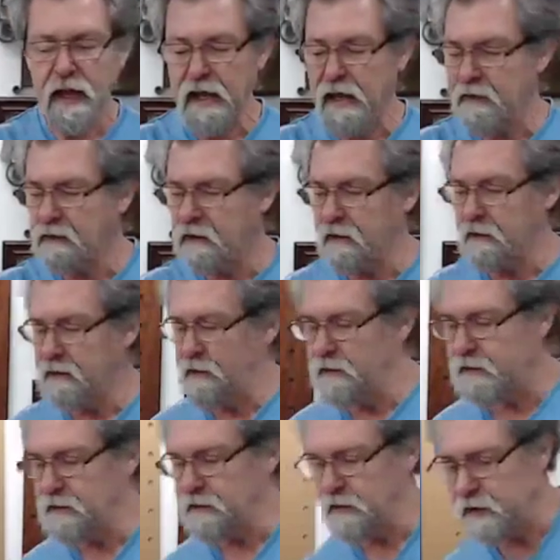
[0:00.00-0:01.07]
and
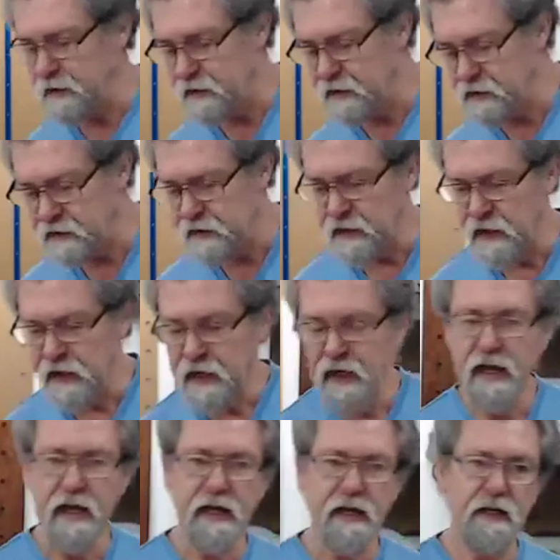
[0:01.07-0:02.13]
this is
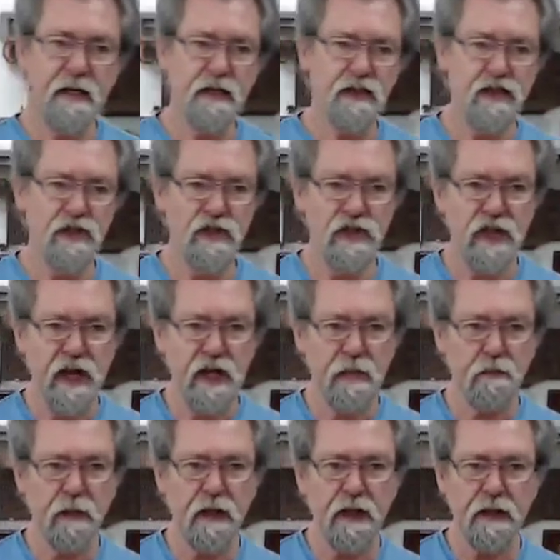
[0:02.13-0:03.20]
a
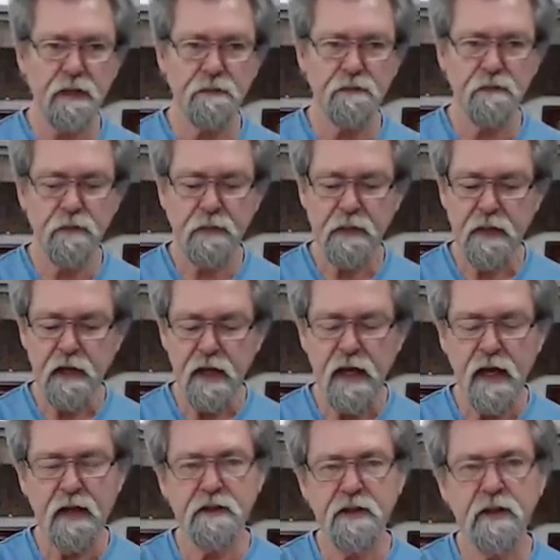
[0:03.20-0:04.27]
jack plane.
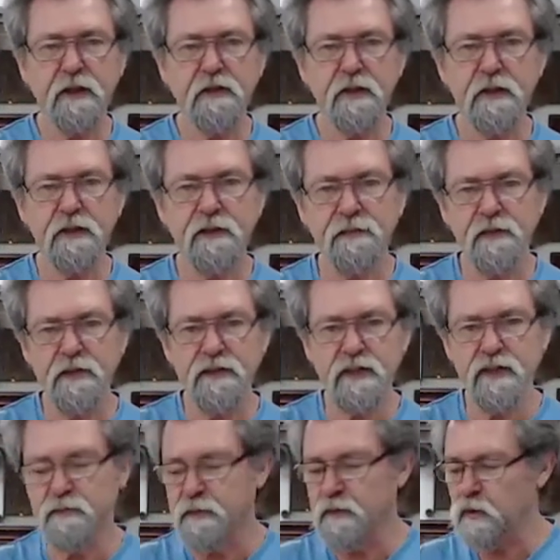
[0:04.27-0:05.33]
I'll tell you the
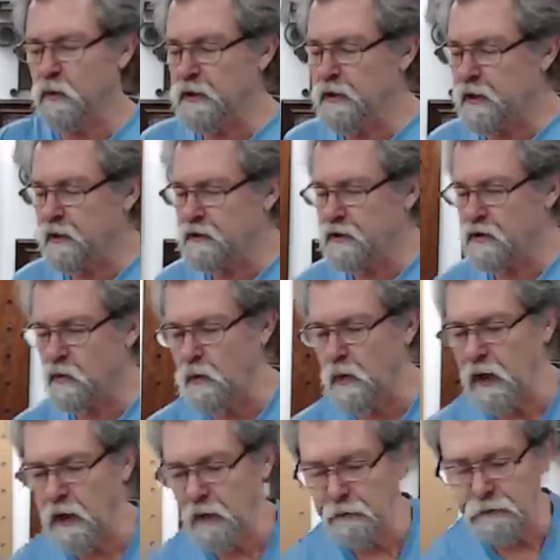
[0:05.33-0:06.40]
differences between those as
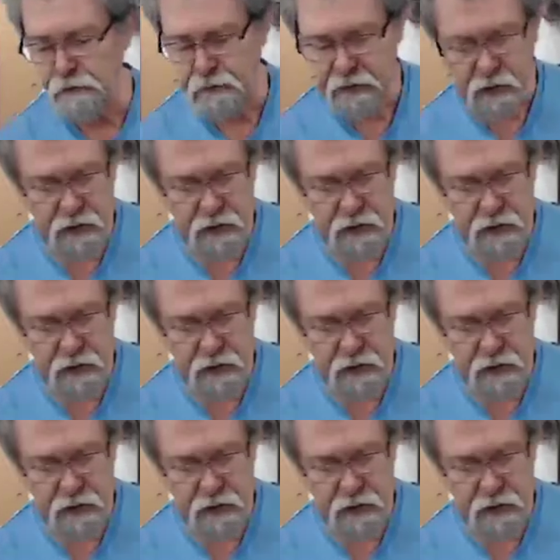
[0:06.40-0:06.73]
well